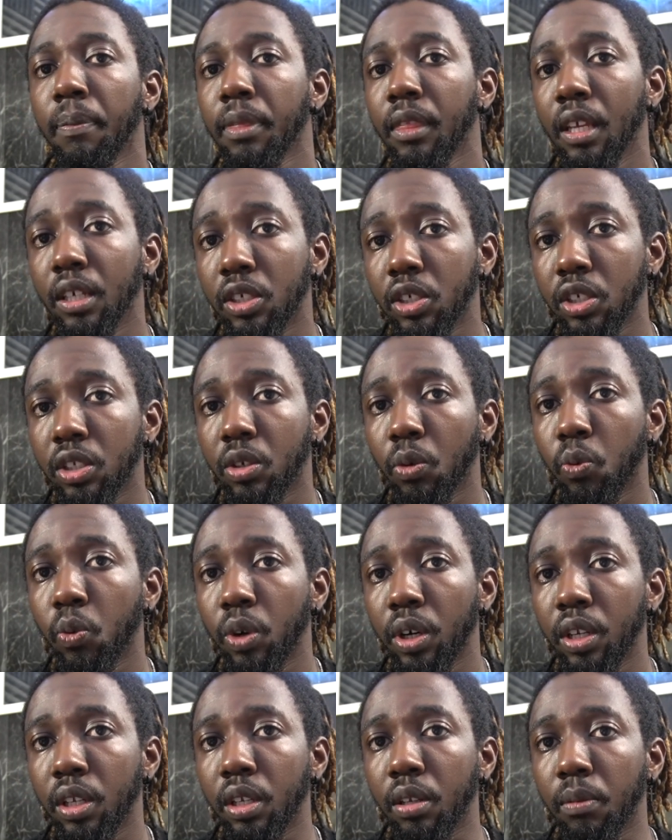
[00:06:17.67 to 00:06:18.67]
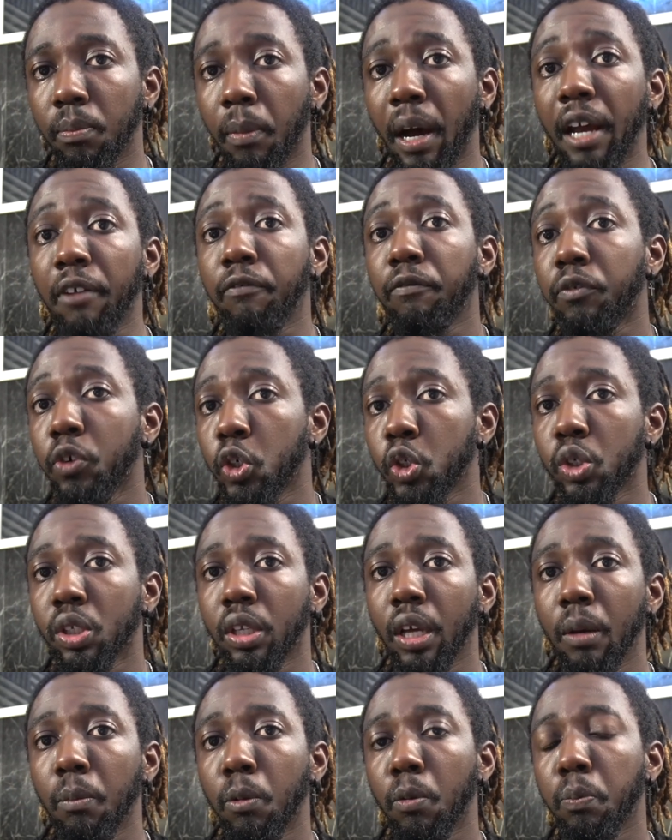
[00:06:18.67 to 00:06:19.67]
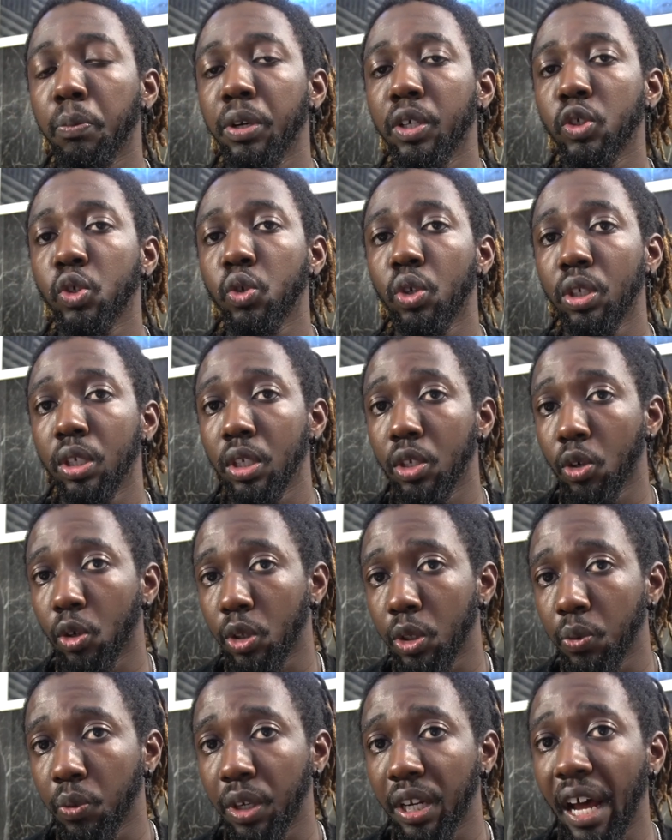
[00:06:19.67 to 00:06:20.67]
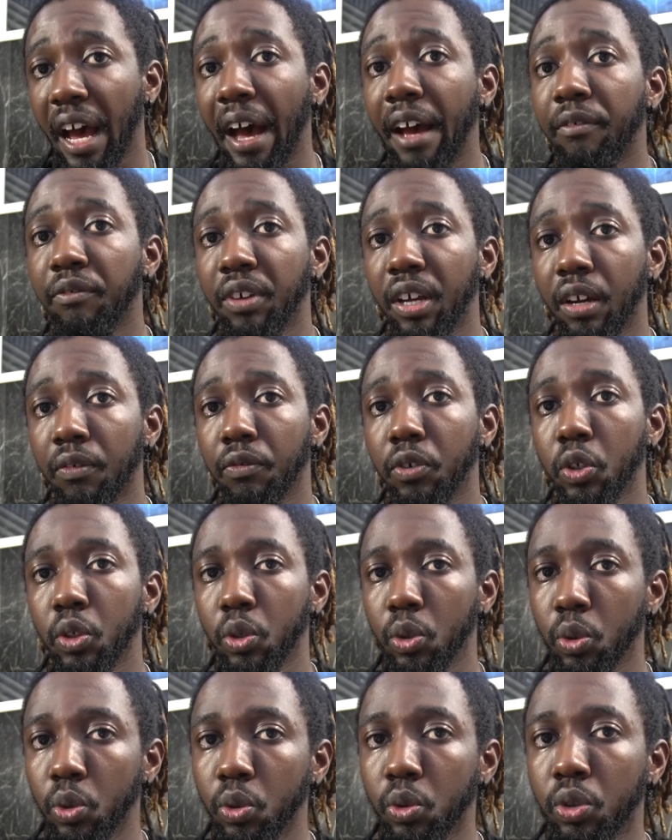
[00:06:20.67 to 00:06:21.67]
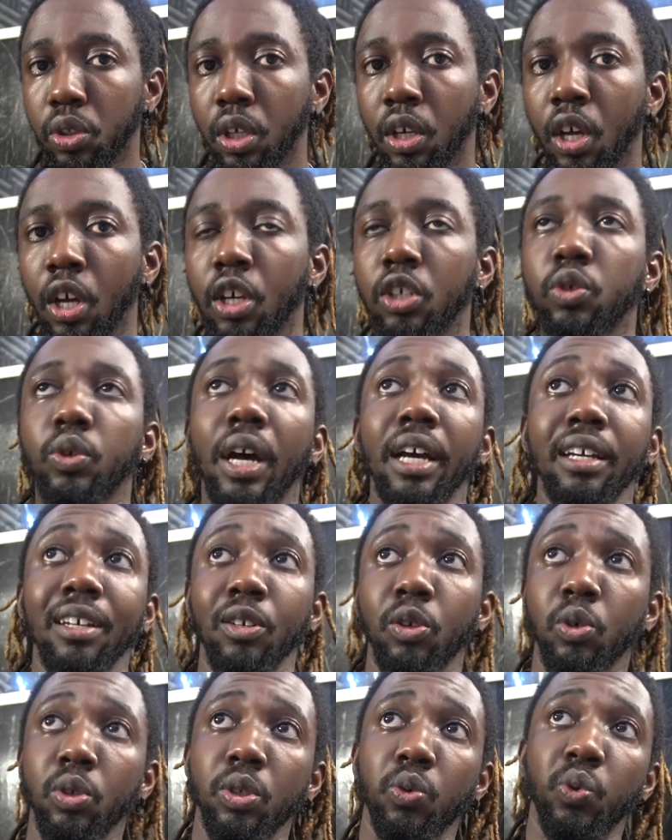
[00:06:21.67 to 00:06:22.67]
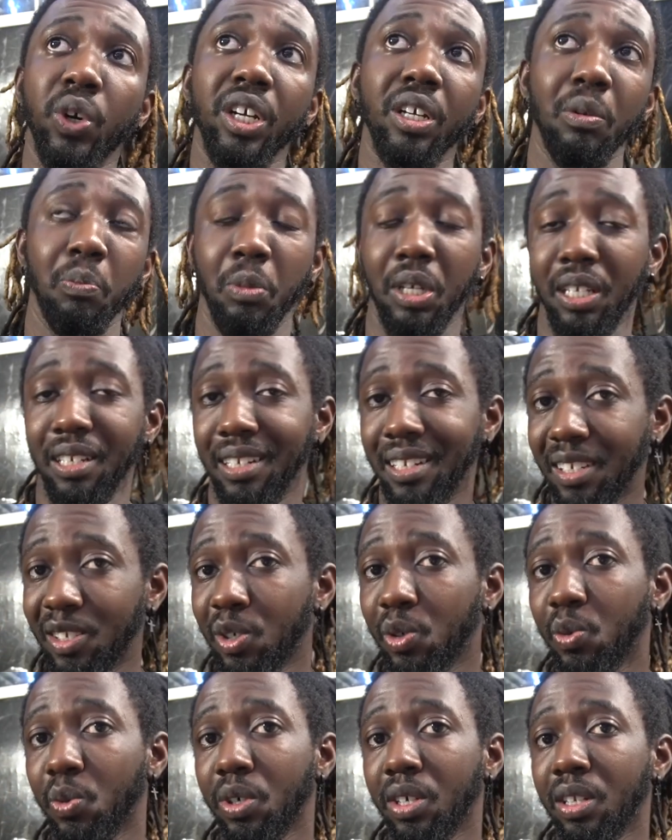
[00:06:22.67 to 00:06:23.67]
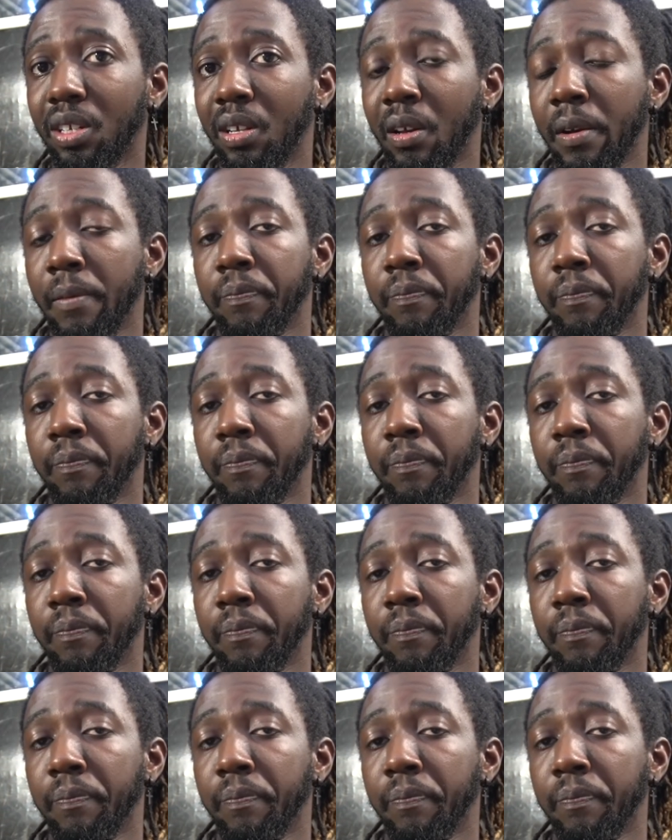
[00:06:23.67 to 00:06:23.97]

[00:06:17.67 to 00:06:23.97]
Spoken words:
This is the one, my first label printer, and the only one I've ever used, so I can only recommend this one.